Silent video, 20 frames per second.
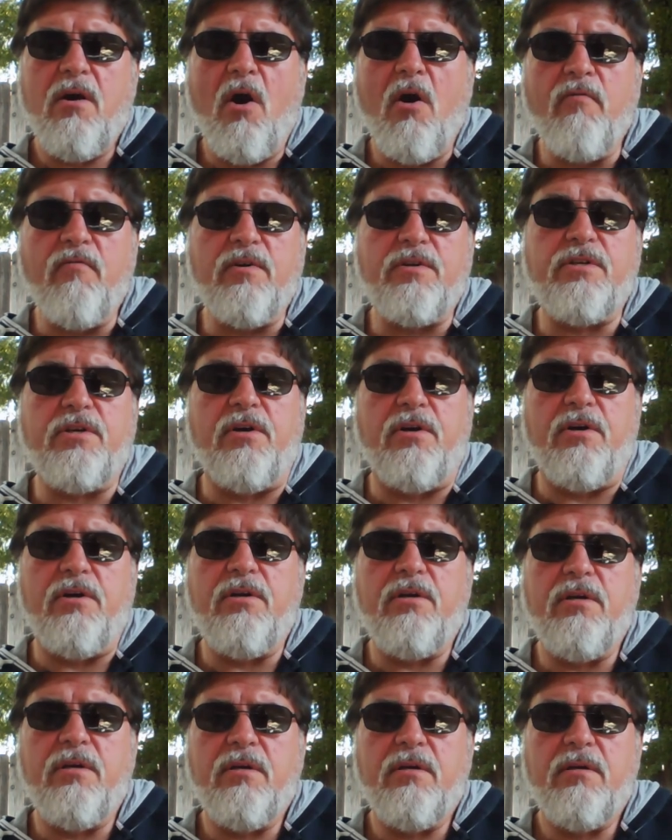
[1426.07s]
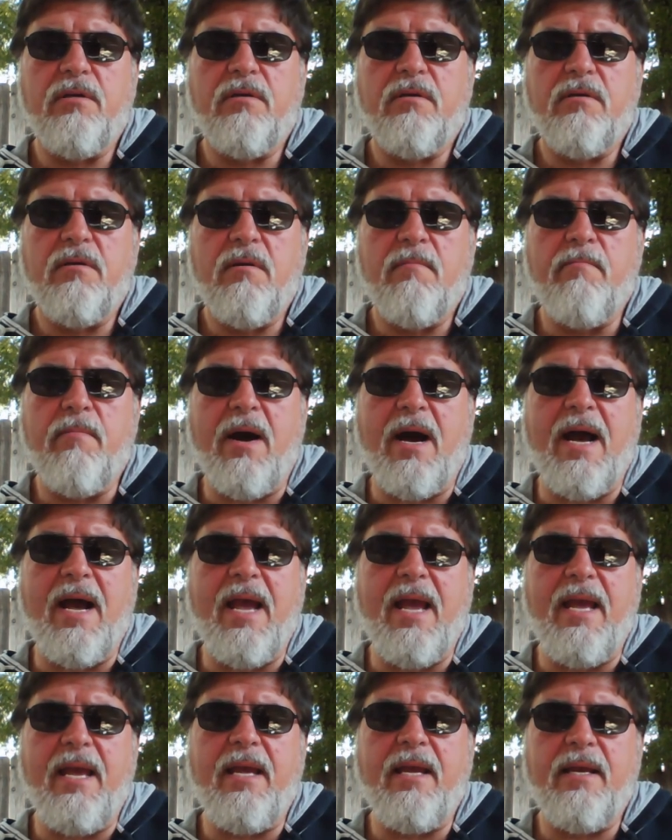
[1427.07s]
overturned
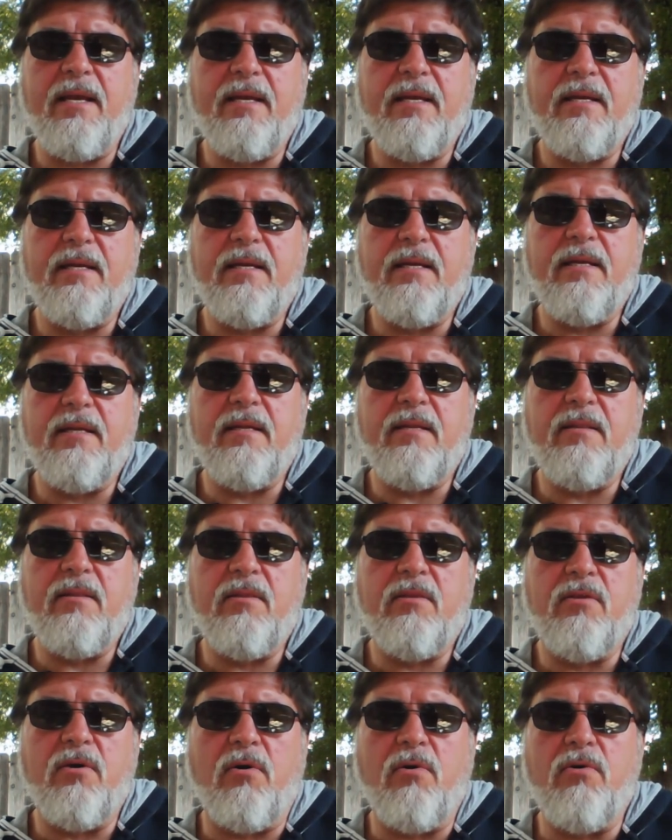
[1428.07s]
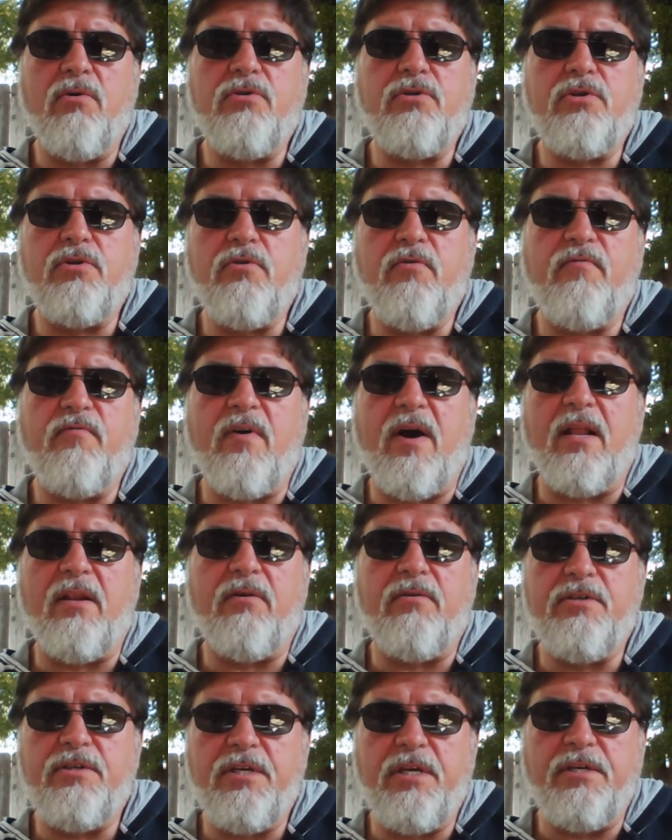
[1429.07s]
by those who
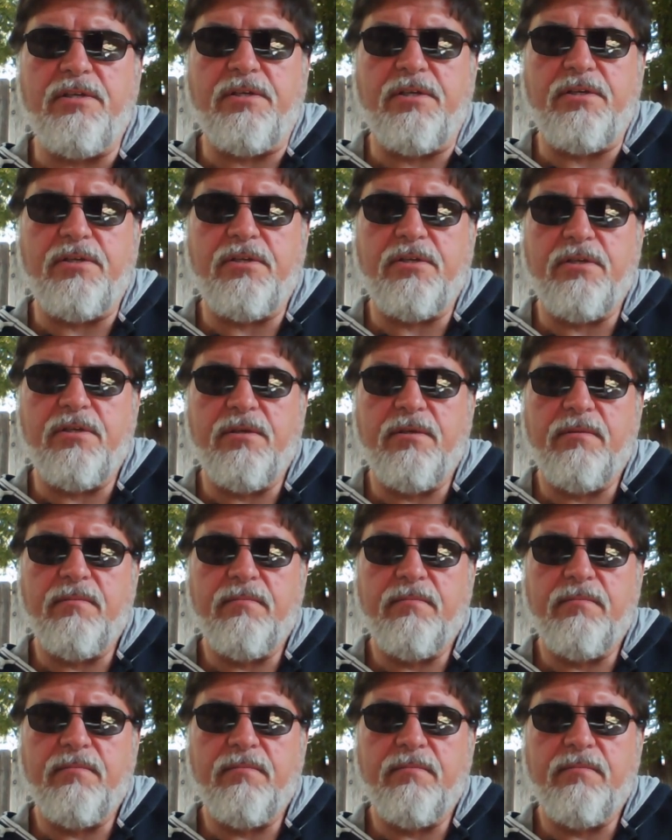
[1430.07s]
follow Jesus.